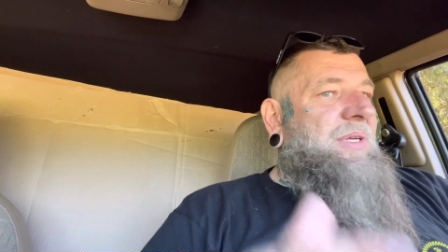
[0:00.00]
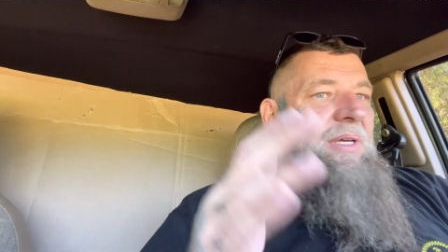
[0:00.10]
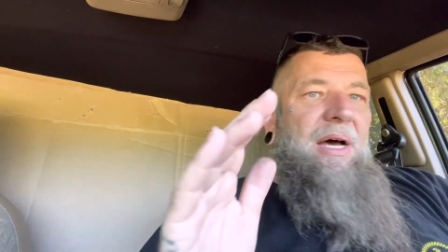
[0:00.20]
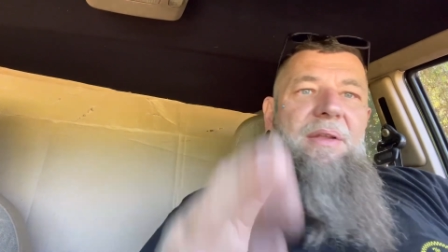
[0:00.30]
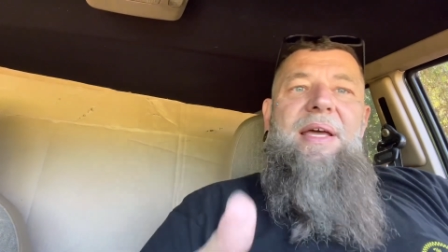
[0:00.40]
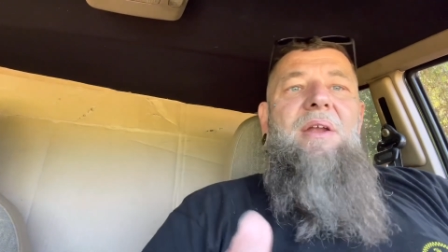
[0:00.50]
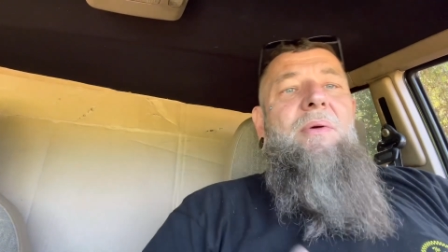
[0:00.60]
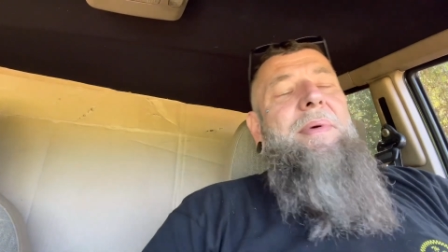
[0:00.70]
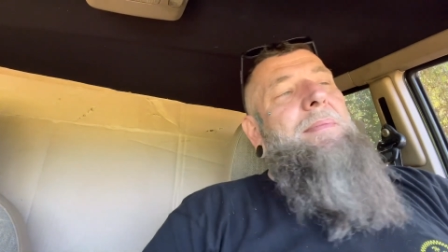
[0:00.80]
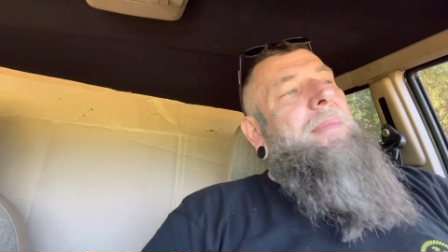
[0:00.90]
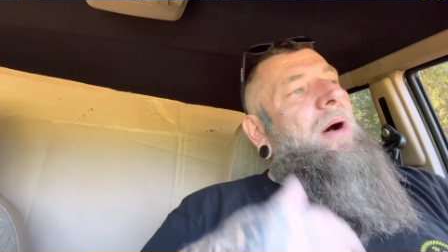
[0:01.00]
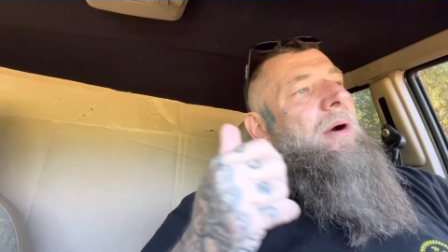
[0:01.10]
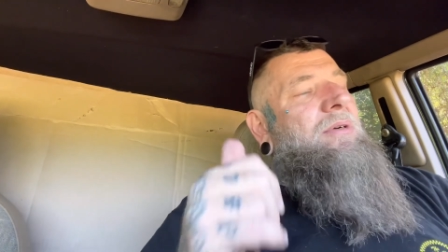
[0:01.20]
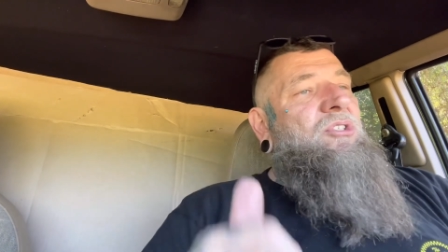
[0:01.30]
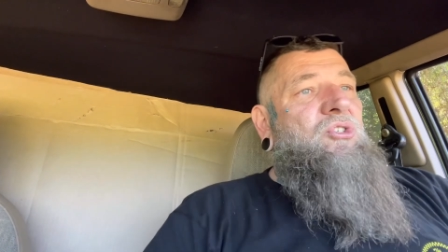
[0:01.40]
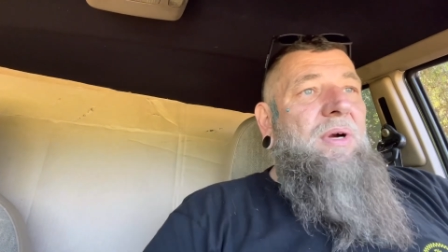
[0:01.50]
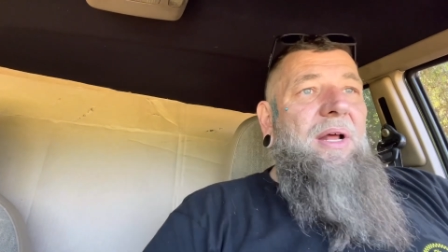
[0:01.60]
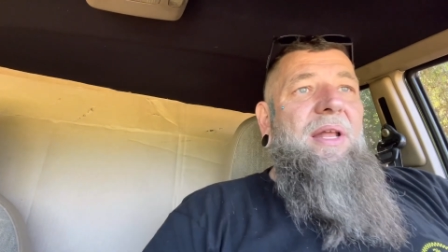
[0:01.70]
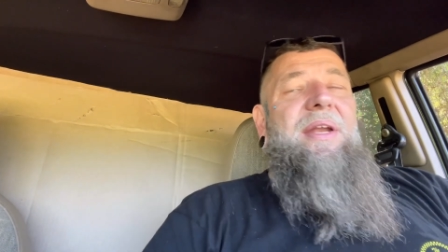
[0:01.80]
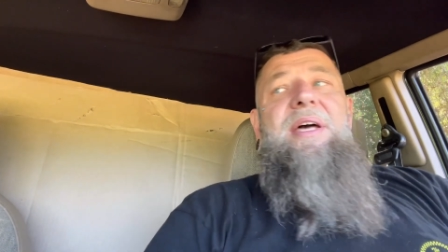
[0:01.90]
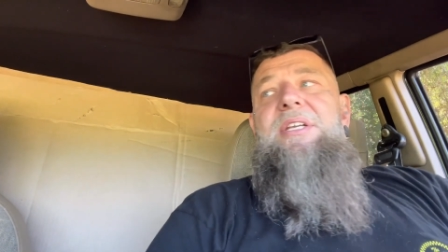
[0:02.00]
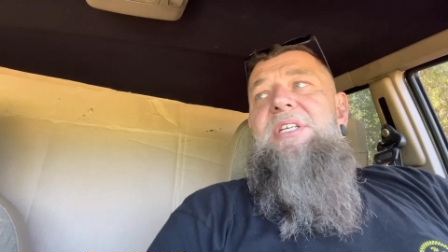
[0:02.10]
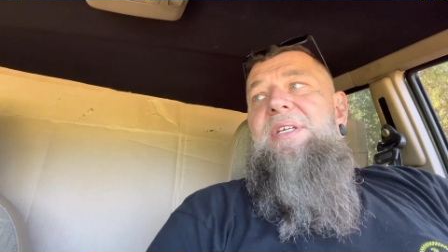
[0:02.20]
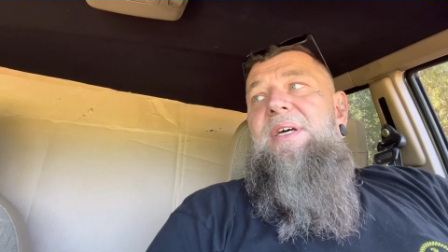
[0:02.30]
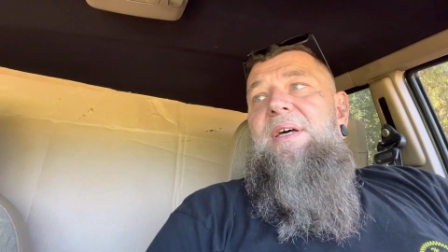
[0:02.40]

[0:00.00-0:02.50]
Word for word: cutting the aluminum bar, drilling it,